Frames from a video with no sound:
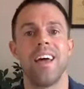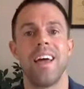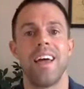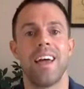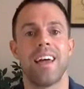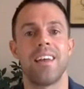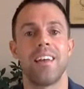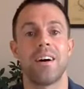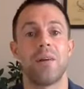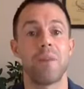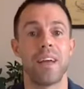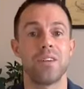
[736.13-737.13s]
and
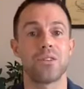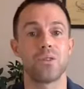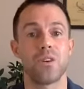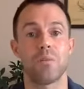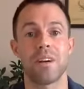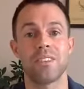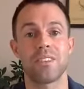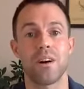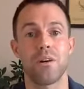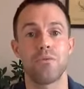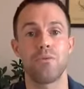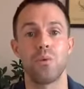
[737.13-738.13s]
Andrew or
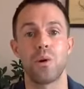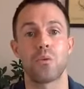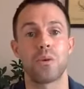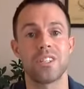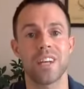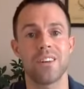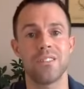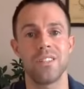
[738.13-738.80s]
myself will reach out